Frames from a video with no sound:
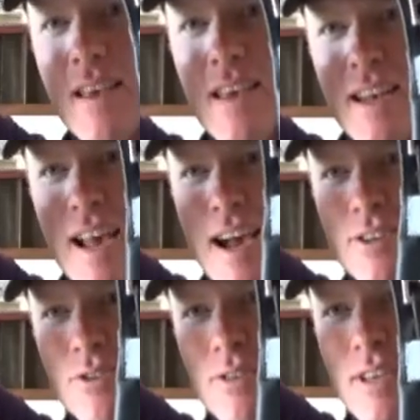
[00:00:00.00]
it
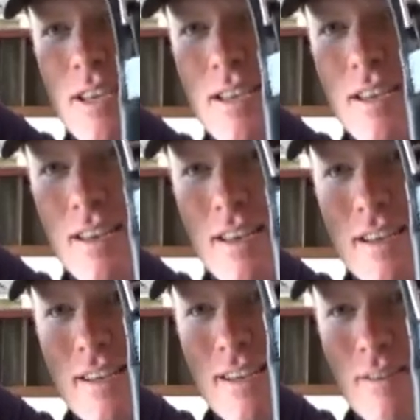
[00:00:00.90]
actually
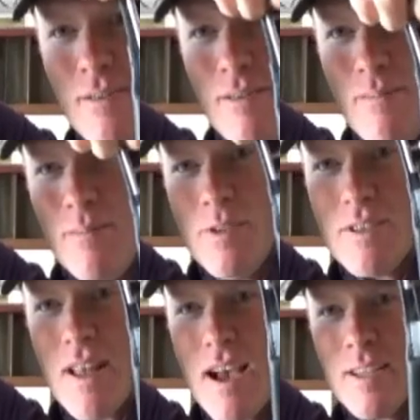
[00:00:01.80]

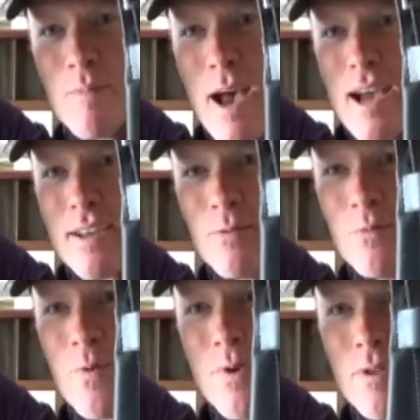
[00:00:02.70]
slides back and
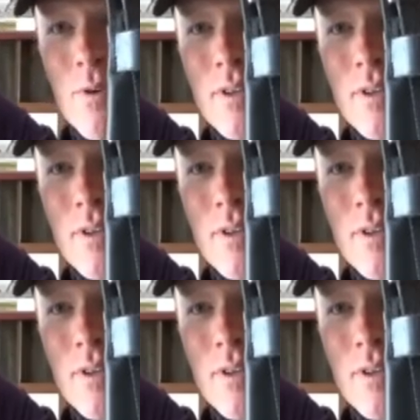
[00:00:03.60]
forth.